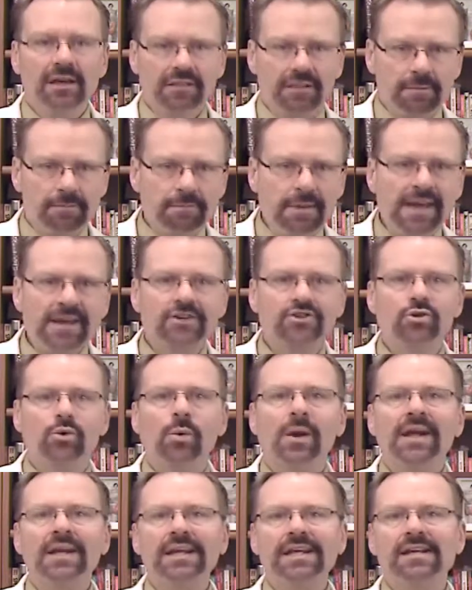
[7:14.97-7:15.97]
The
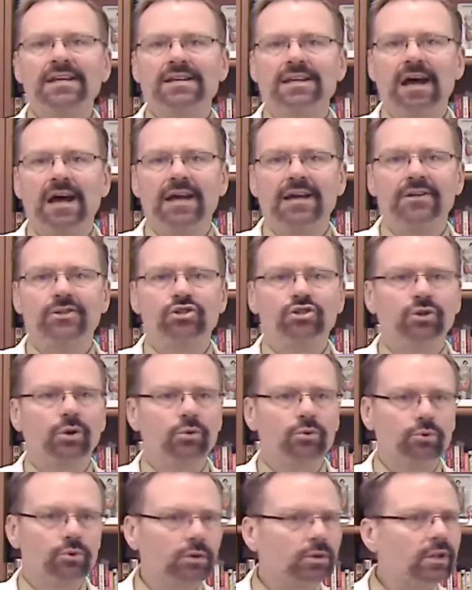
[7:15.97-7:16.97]
Mediterranean diet
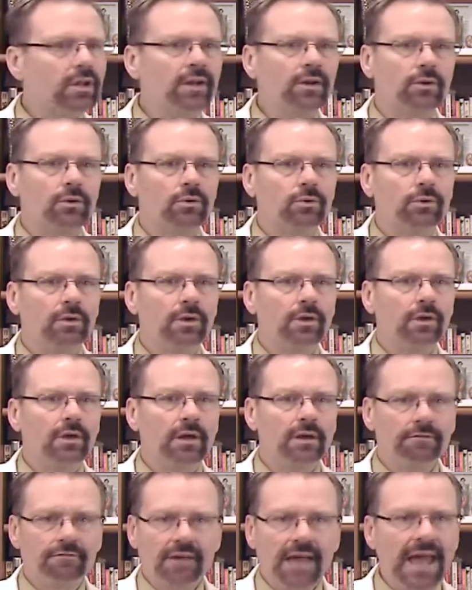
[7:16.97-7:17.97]
showed little,
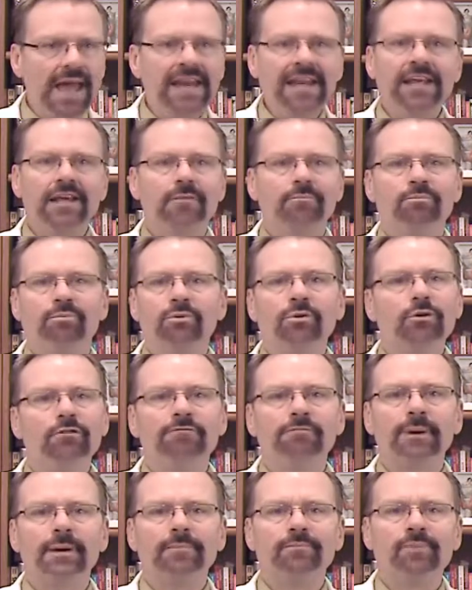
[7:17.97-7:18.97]
if any,
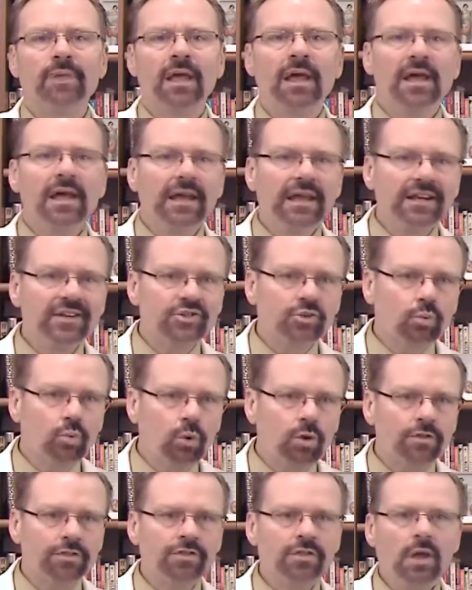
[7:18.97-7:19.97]
improvement. It's
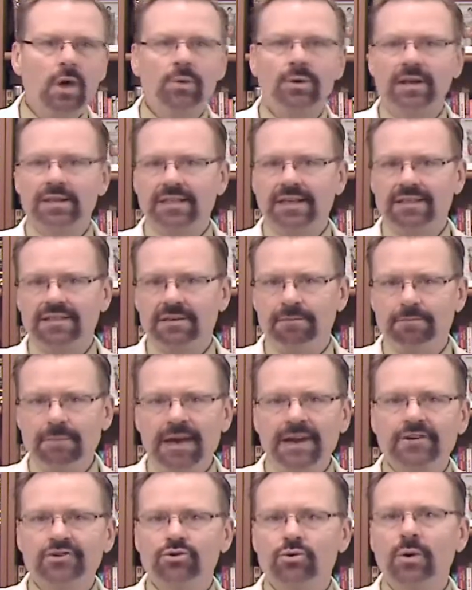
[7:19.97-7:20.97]
worth noting that the
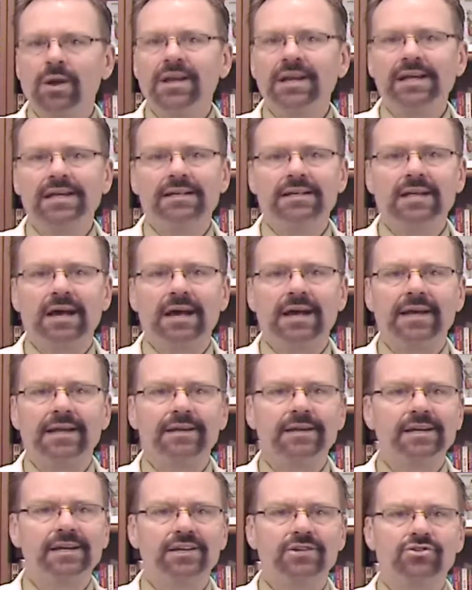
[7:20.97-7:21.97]
Mediterranean
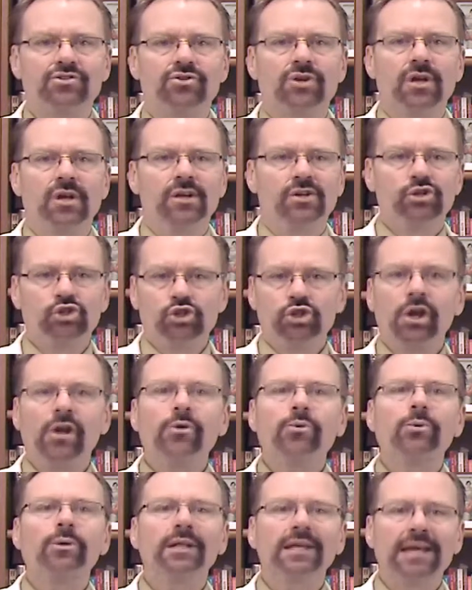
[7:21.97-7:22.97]
diet is
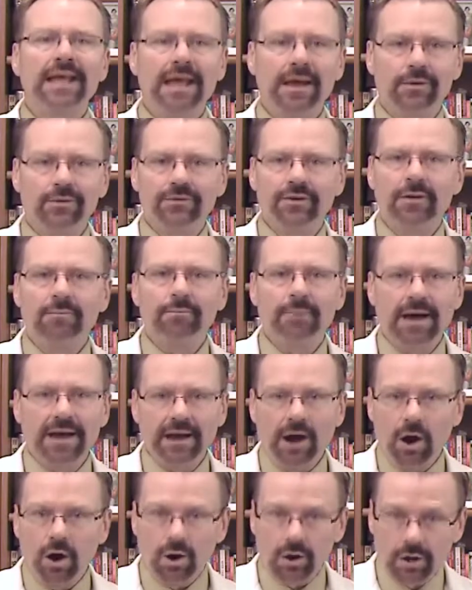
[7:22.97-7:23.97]
generally held up
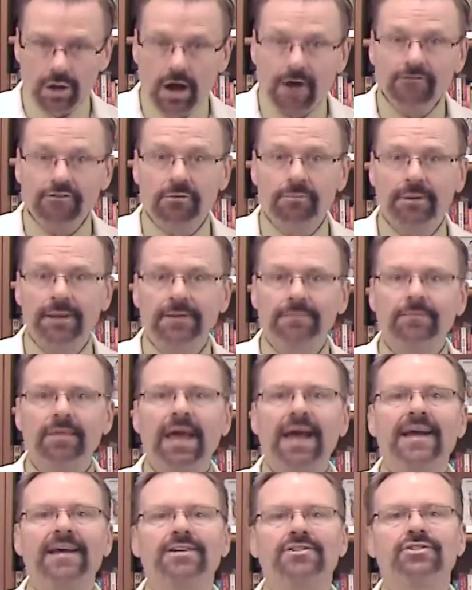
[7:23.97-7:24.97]
by our government
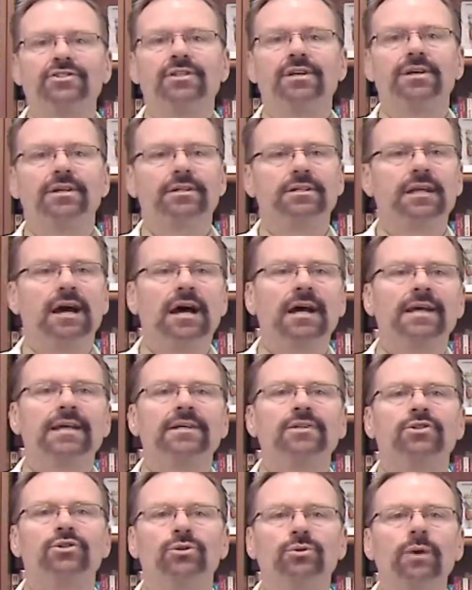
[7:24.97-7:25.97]
as the
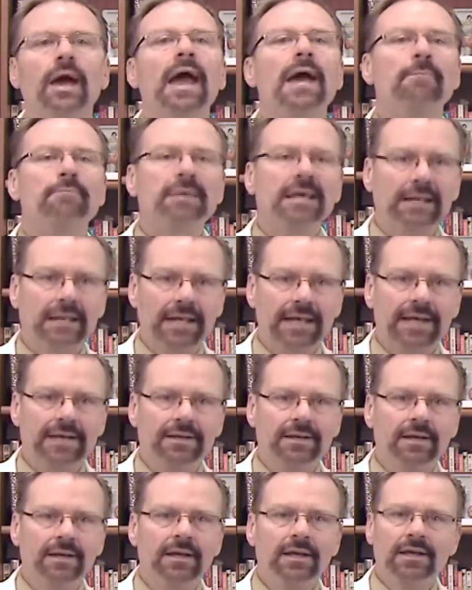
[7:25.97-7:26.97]
diet to
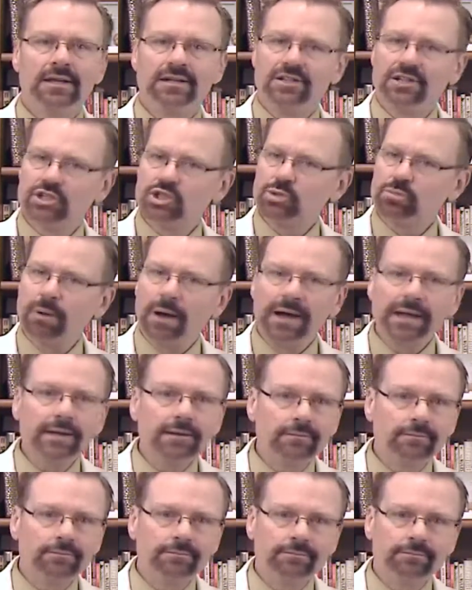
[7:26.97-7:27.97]
emulate,
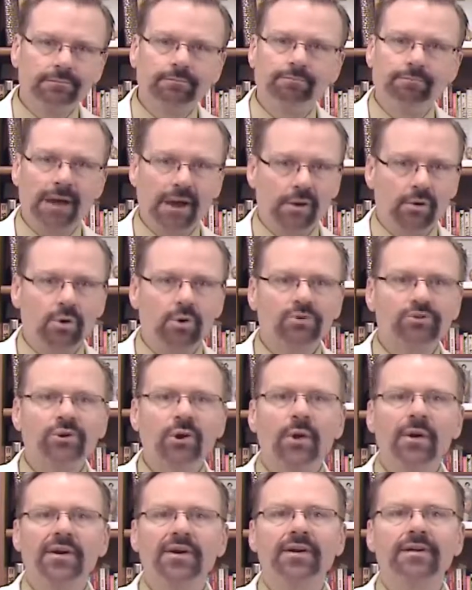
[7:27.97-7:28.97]
despite better
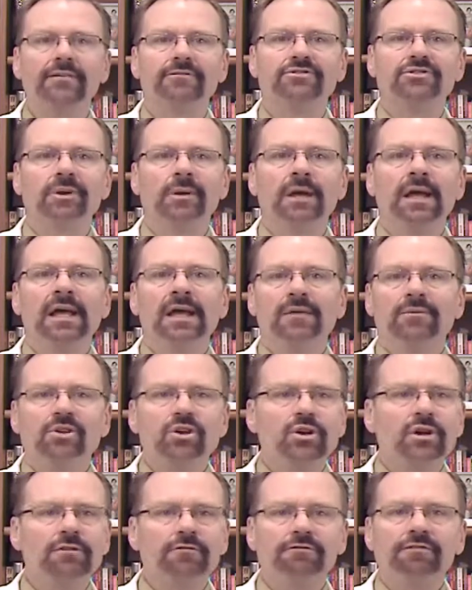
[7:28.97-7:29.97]
alternatives.
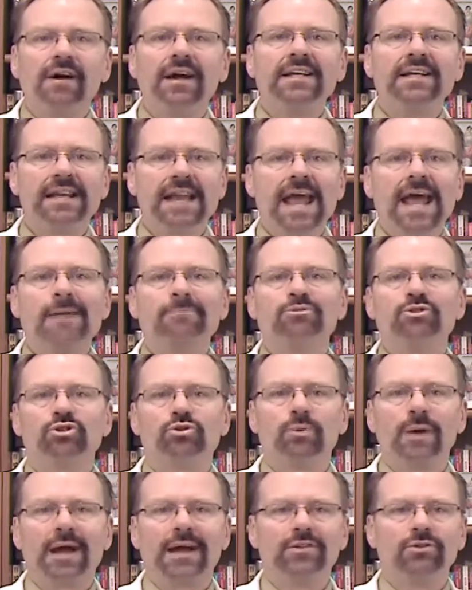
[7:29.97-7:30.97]
You can find an
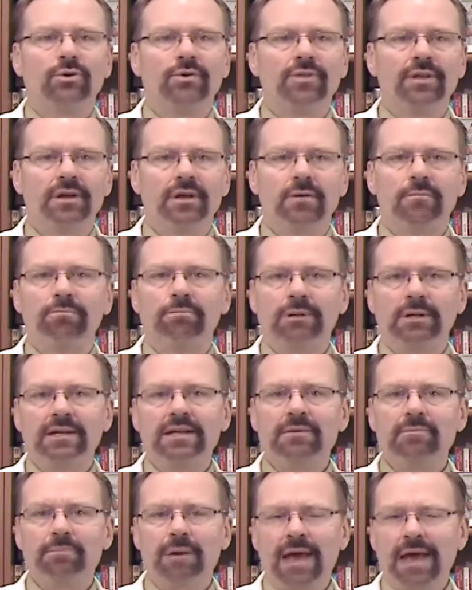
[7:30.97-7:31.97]
abstract on the
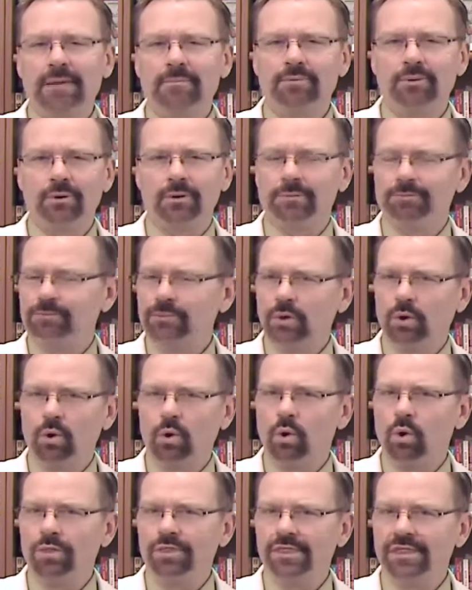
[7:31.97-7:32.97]
complete paper
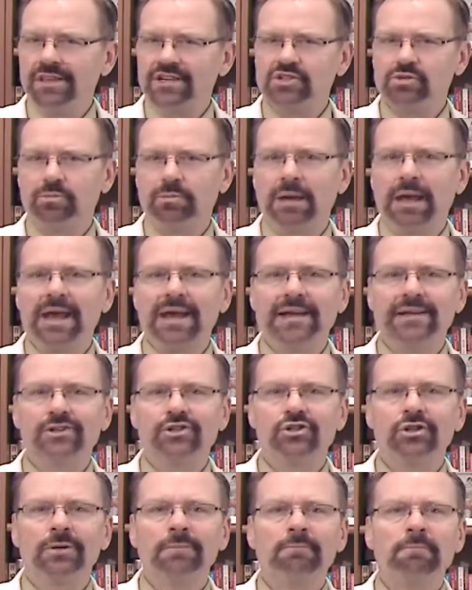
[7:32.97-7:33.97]
on this
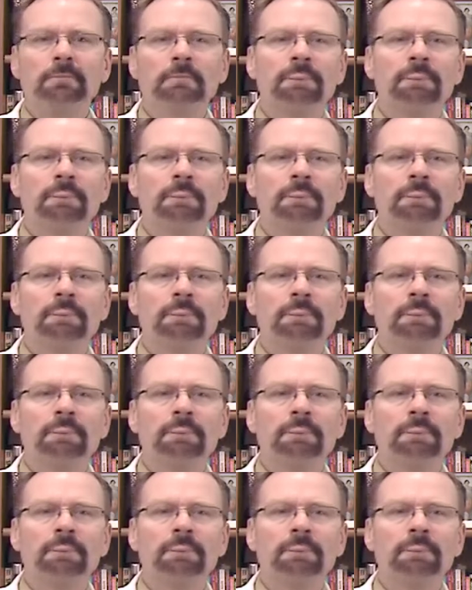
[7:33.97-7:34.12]
page.